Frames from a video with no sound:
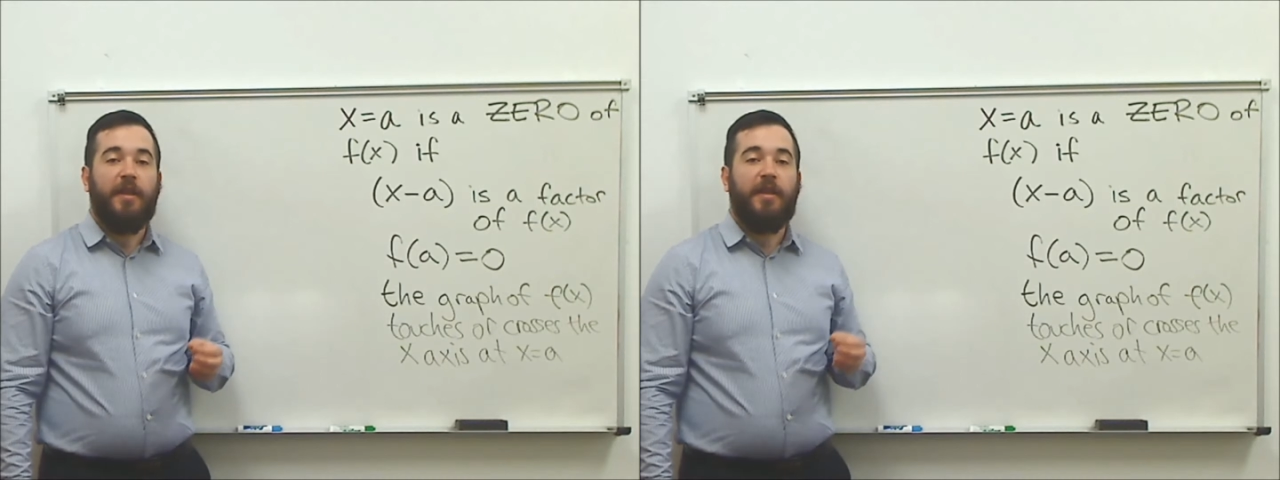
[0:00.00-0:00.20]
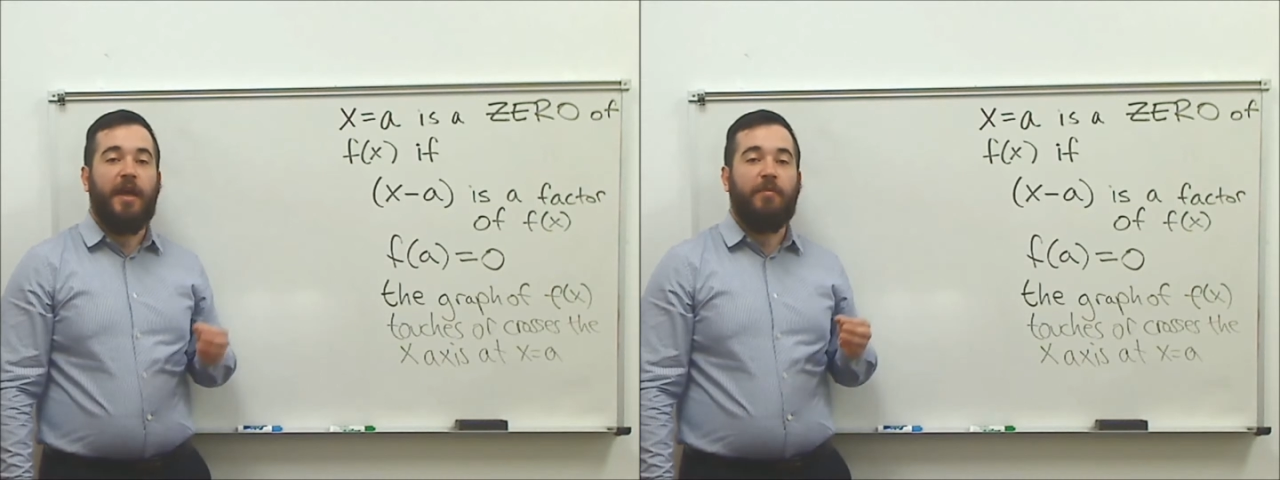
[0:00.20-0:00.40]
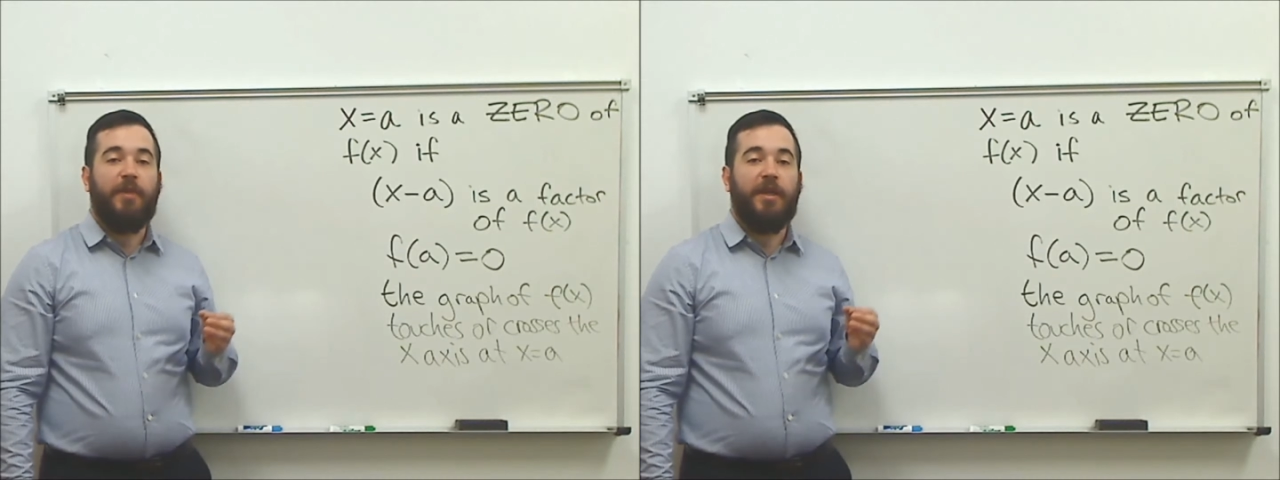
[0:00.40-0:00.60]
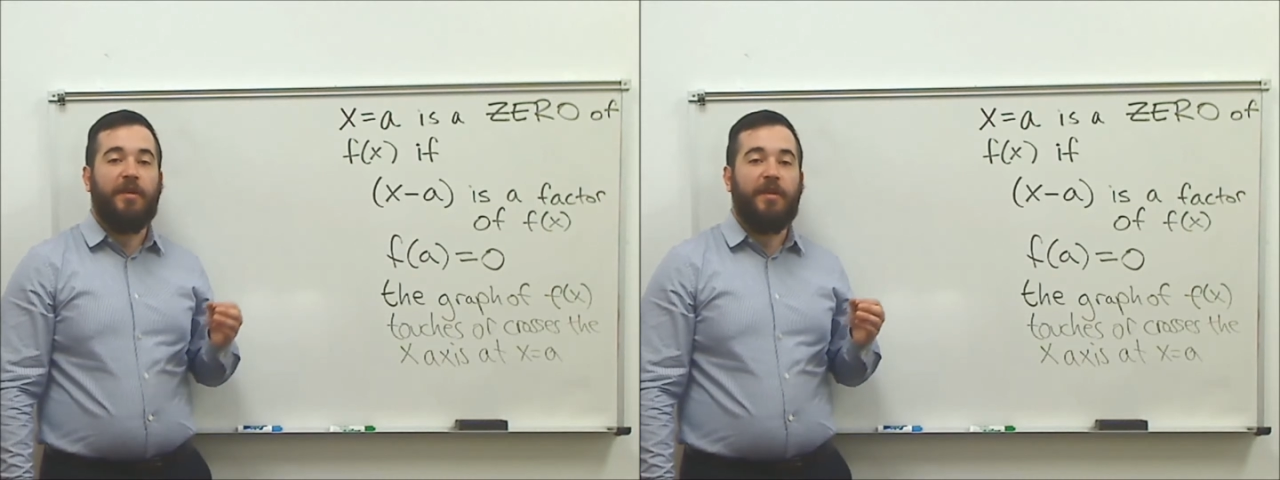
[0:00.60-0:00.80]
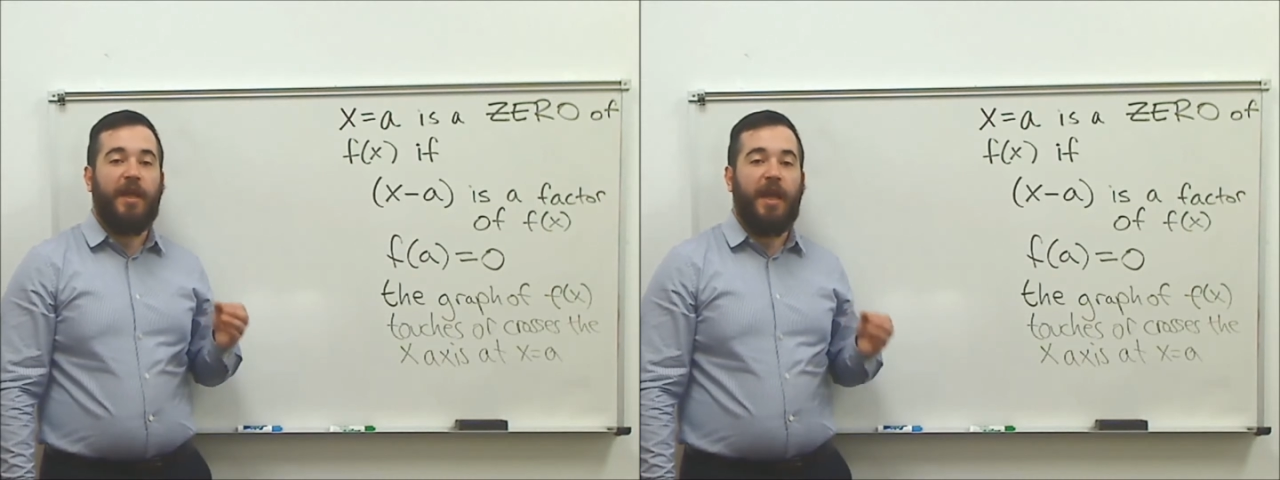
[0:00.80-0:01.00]
that
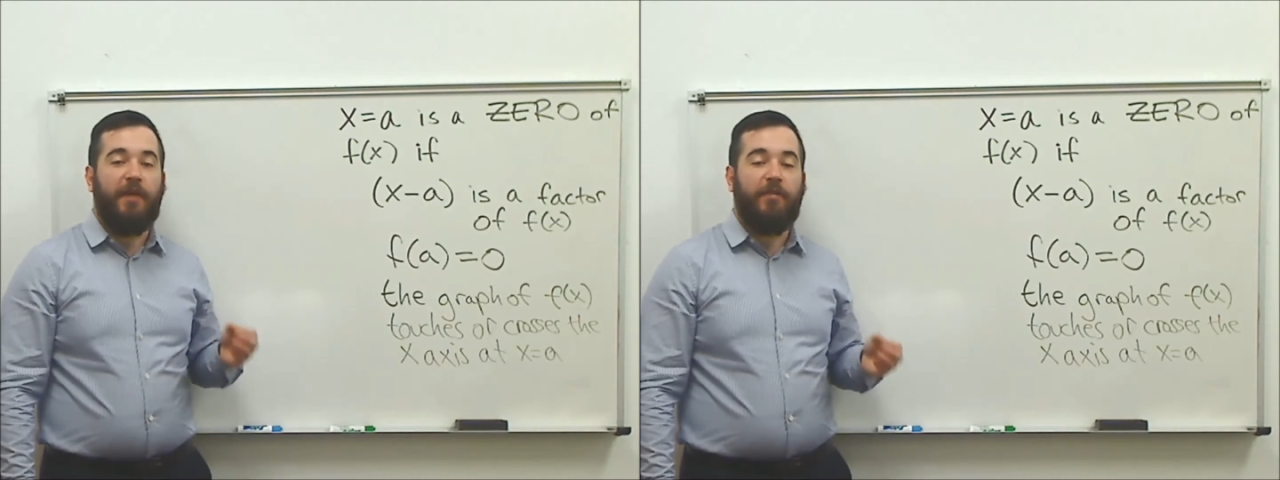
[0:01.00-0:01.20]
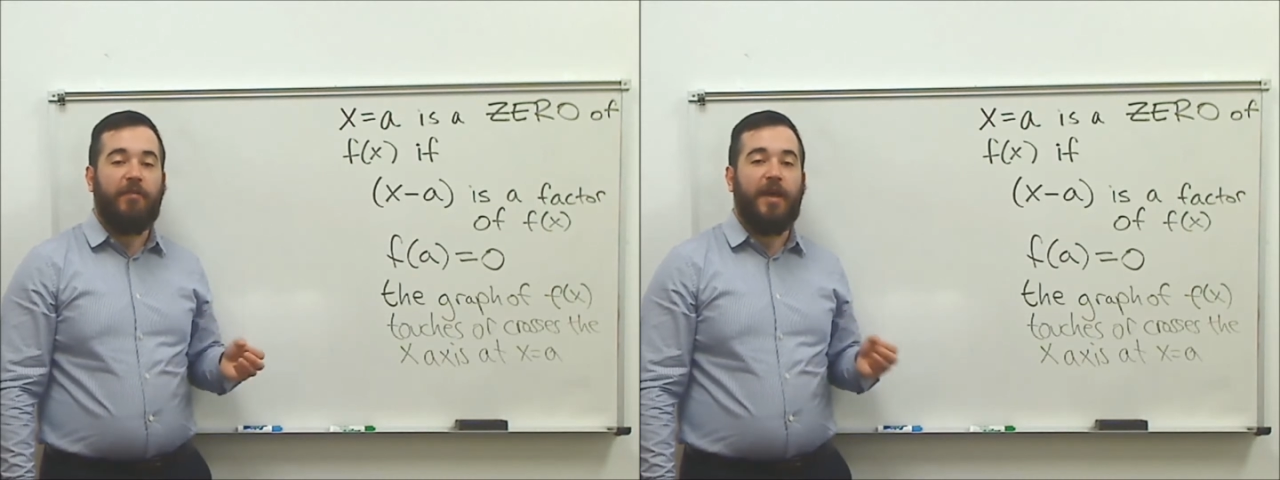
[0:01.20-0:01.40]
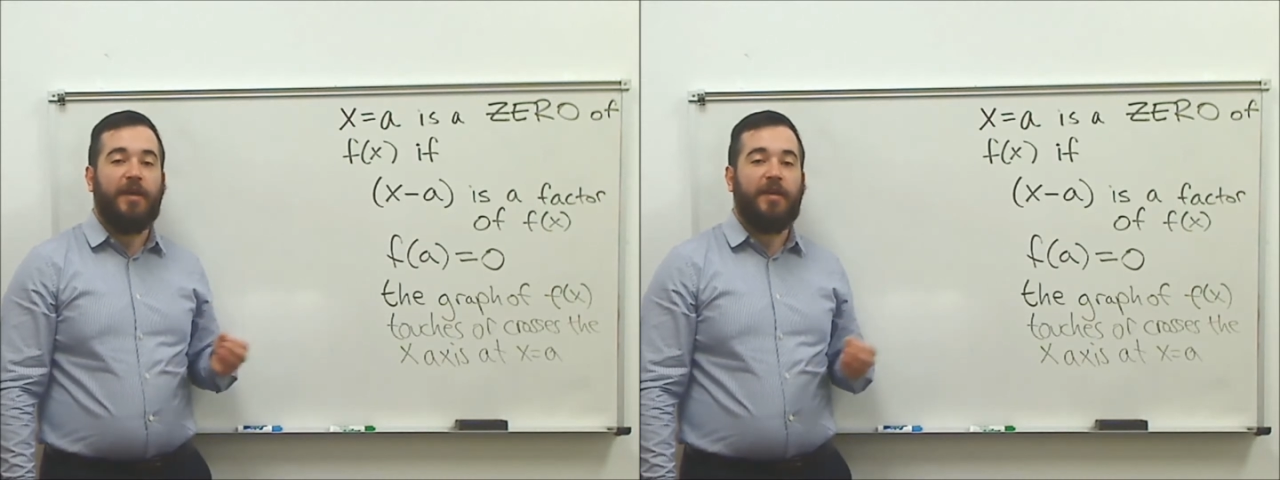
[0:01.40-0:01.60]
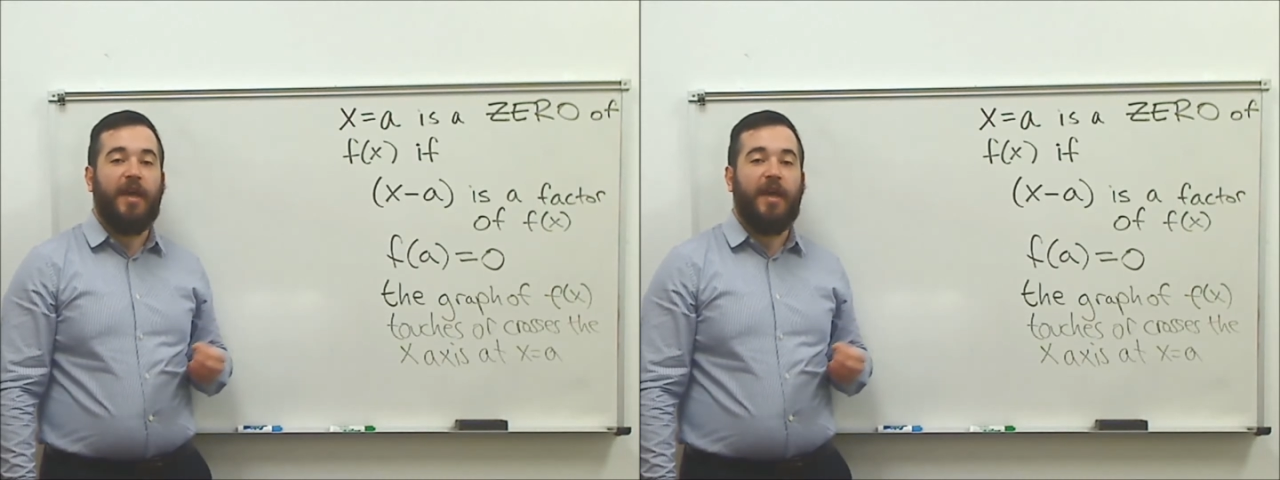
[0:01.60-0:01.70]
means that f of x